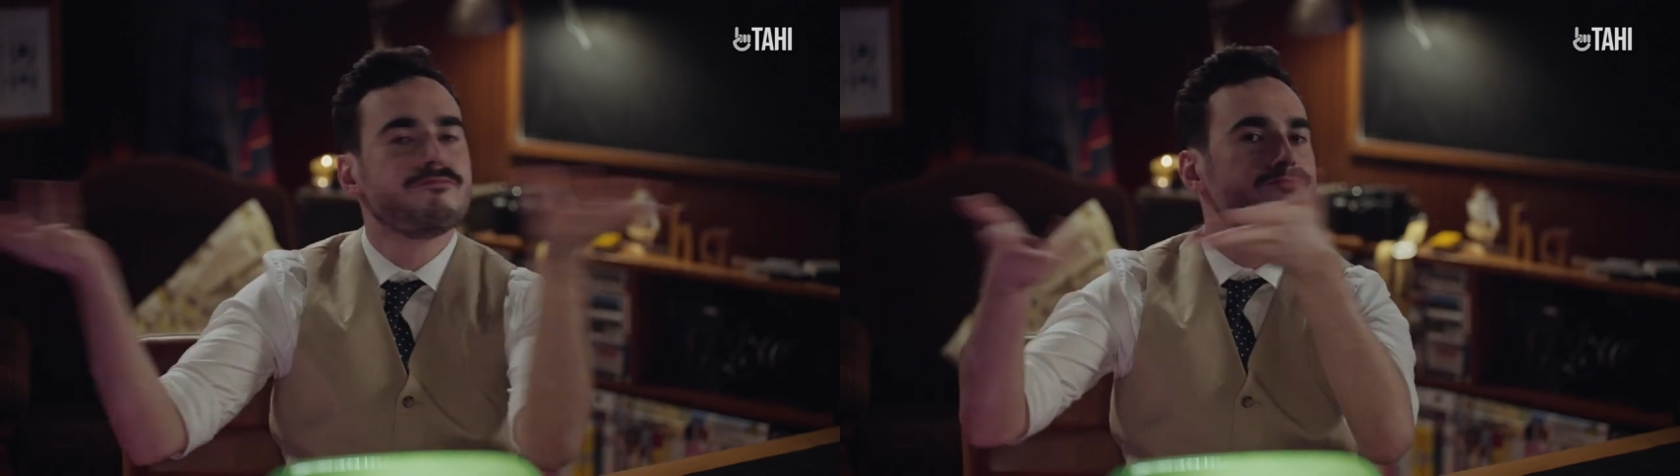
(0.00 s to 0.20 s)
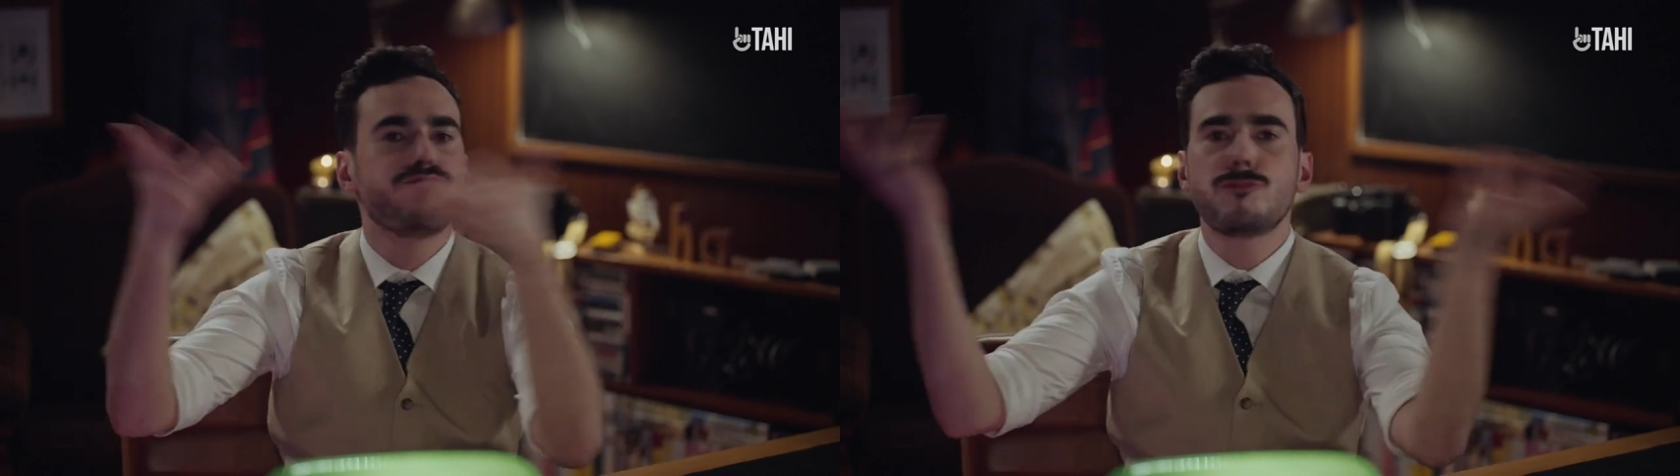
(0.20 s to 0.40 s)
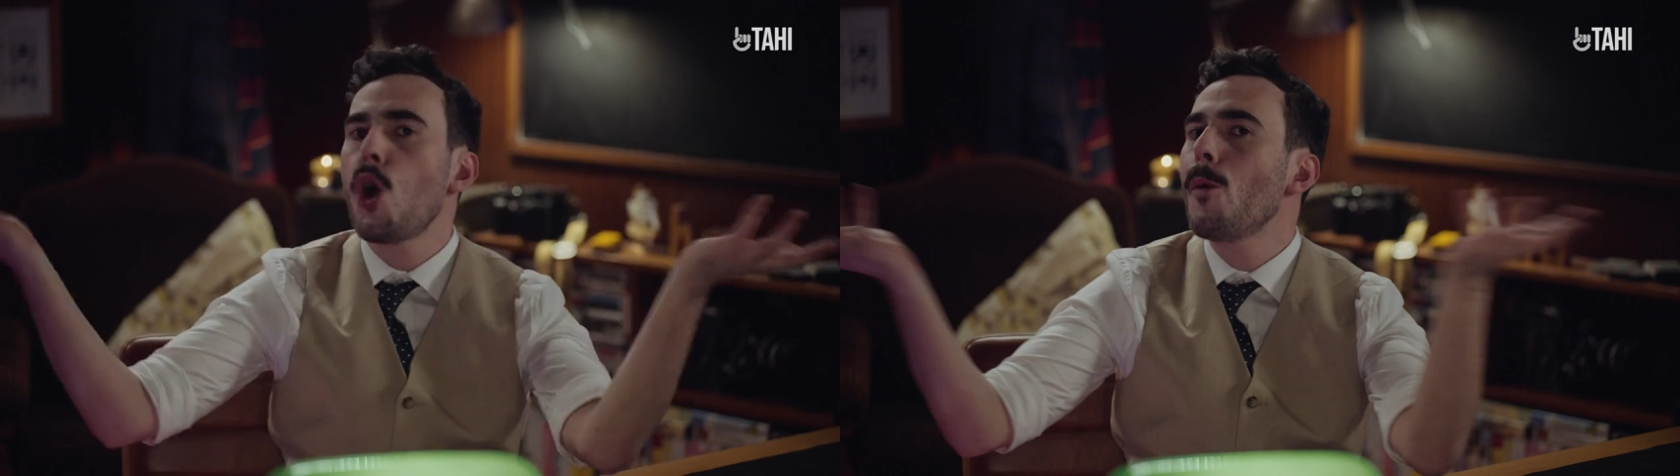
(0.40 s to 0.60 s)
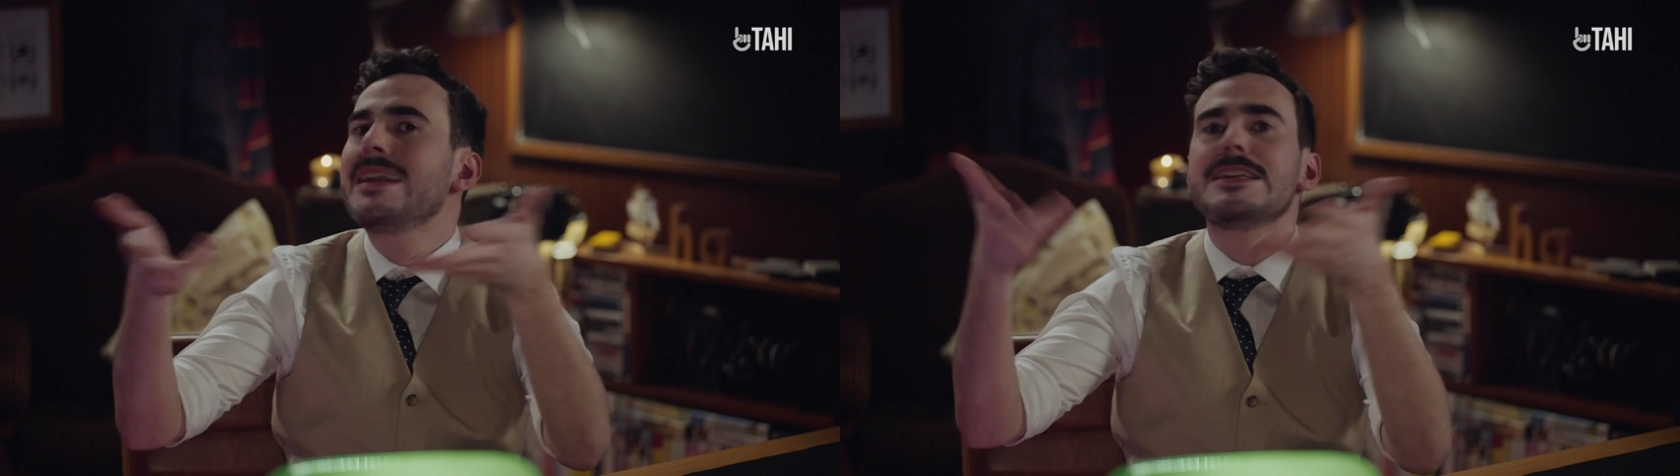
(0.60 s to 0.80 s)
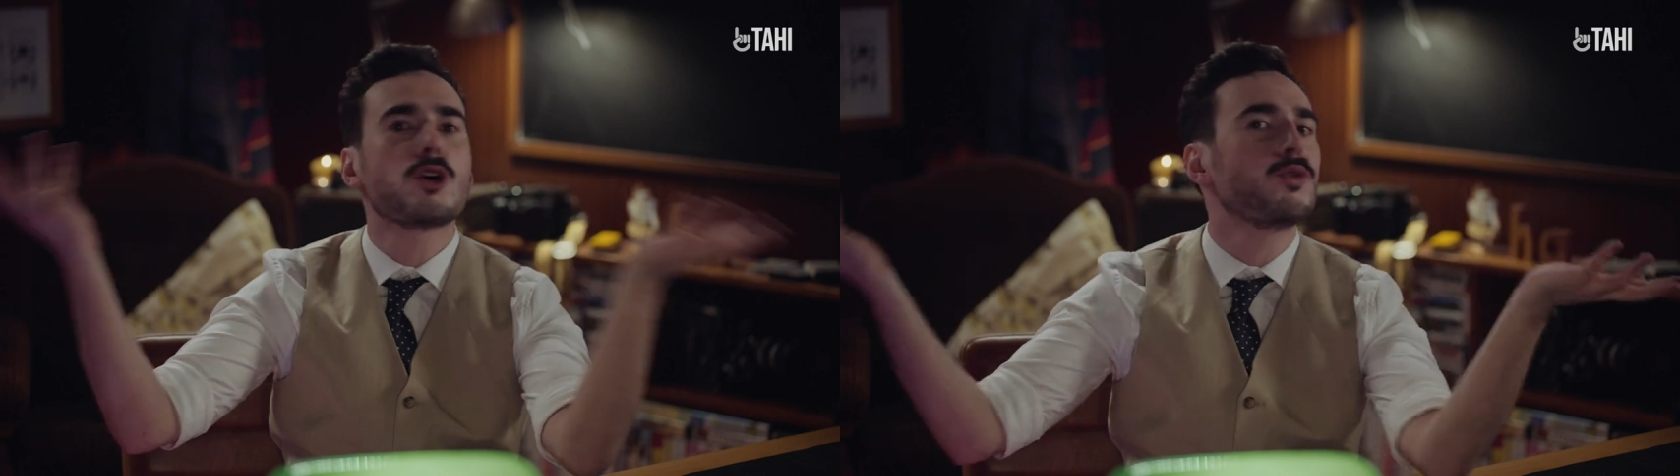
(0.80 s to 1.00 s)

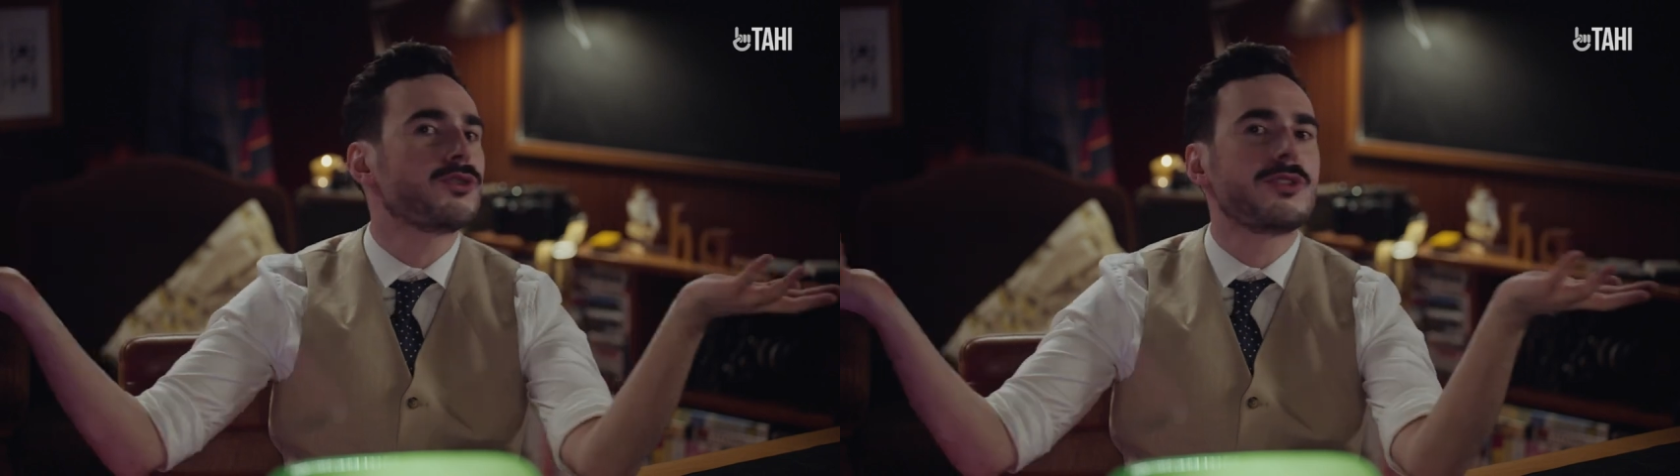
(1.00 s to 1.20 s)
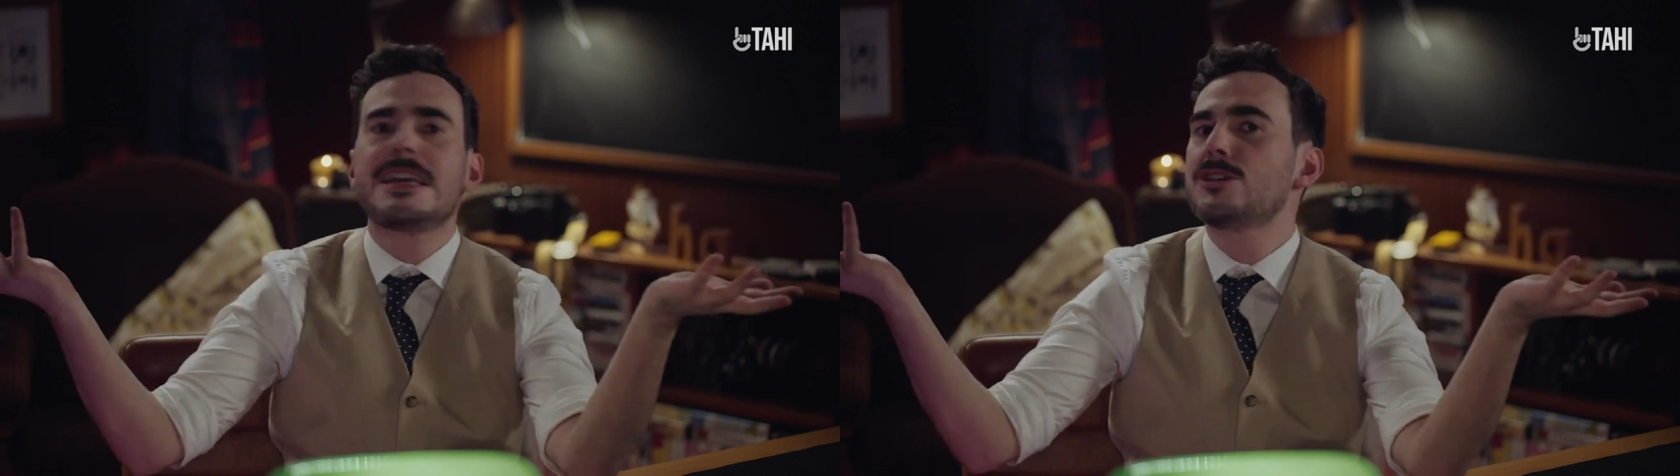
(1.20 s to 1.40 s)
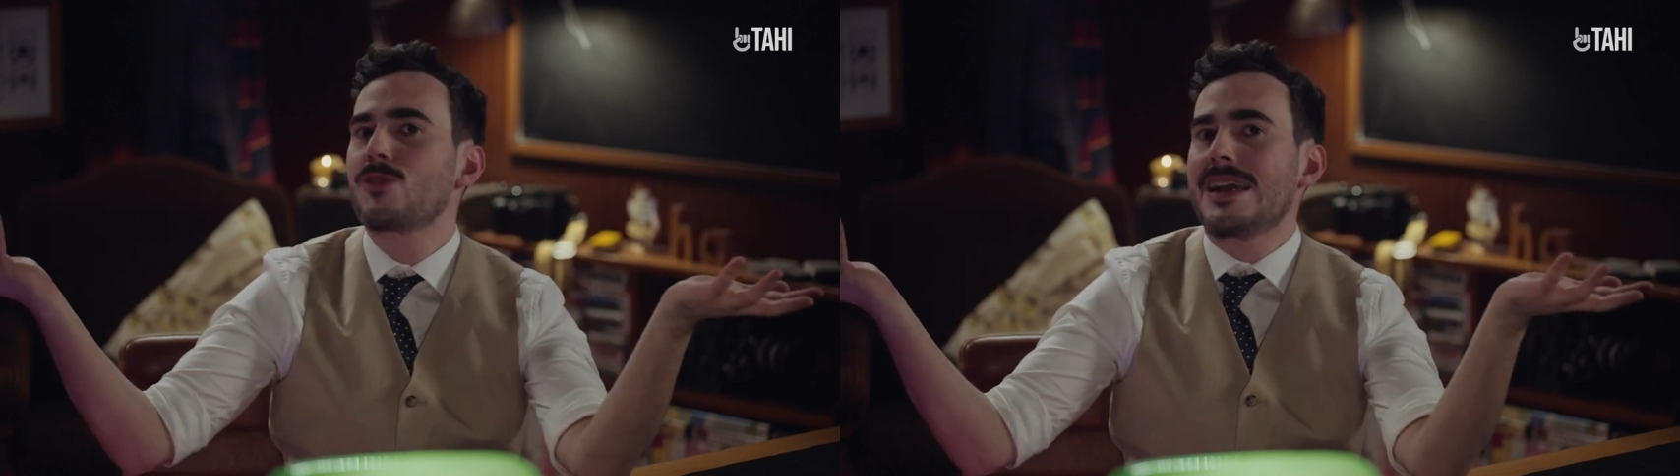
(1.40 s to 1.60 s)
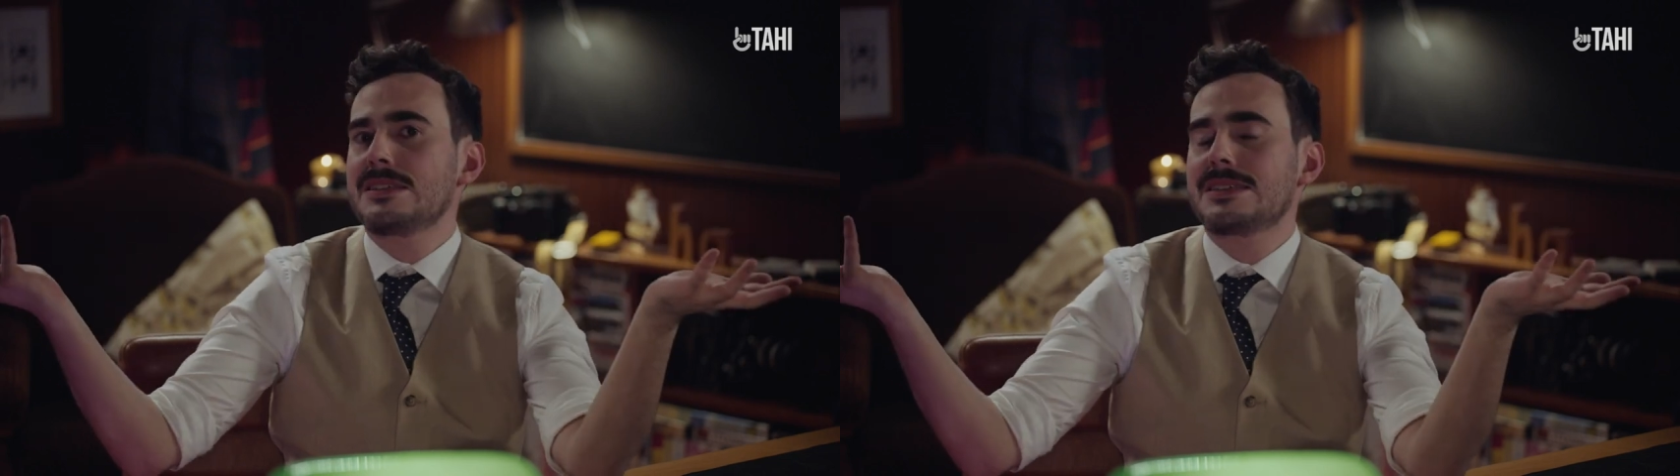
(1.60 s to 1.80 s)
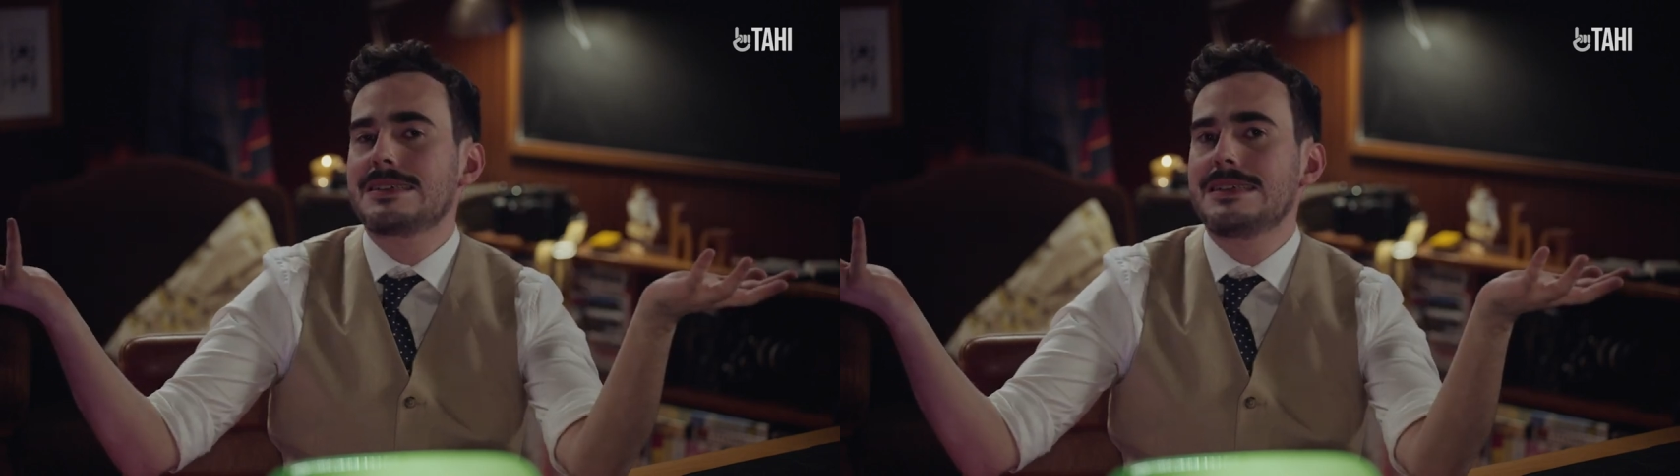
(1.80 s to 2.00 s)
nobody told you the
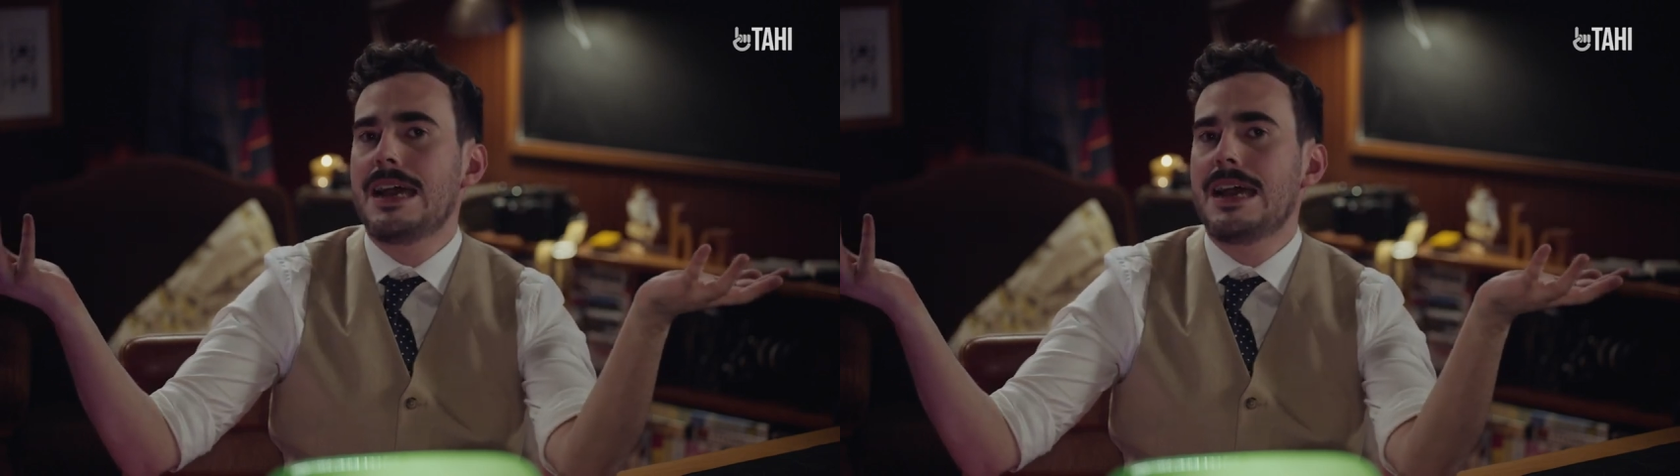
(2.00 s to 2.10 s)
address.